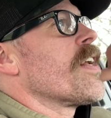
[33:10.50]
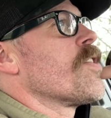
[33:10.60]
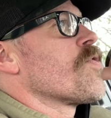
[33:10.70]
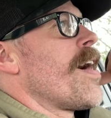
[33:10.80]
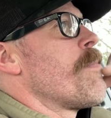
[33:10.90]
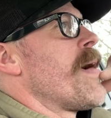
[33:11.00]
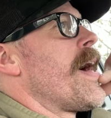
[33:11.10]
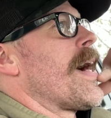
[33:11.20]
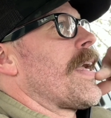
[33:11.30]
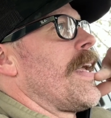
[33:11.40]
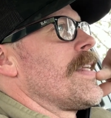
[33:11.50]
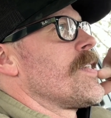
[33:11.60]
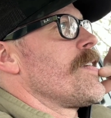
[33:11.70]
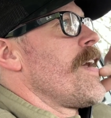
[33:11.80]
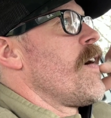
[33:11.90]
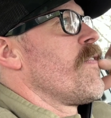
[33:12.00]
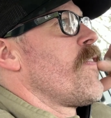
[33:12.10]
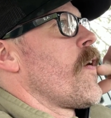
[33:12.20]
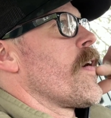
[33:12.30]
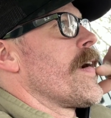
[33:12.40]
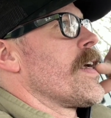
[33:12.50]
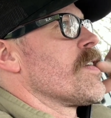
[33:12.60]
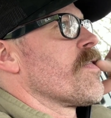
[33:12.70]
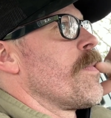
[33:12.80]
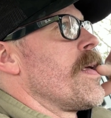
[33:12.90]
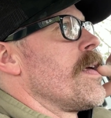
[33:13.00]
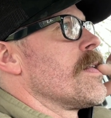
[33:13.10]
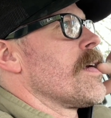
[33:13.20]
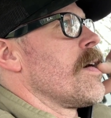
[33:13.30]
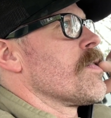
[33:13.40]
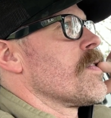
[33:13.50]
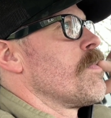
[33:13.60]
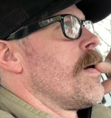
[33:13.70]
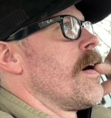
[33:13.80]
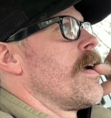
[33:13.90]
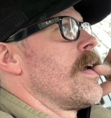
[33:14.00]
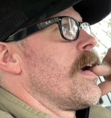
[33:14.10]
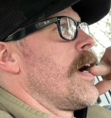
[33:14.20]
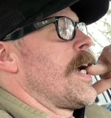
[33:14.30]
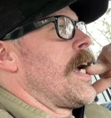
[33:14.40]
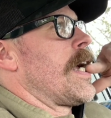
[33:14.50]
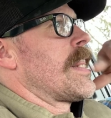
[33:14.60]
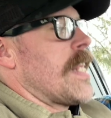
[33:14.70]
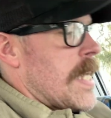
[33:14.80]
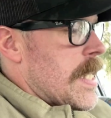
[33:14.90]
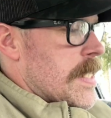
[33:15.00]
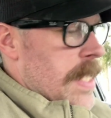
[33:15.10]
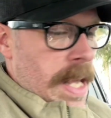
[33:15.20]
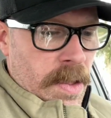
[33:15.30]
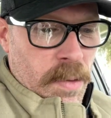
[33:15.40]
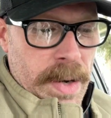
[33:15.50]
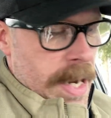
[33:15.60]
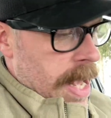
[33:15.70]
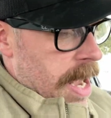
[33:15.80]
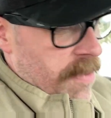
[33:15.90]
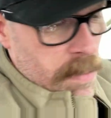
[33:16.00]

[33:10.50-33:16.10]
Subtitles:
drive back and see how far it is from Ian's house to mine. I think it's like 3.5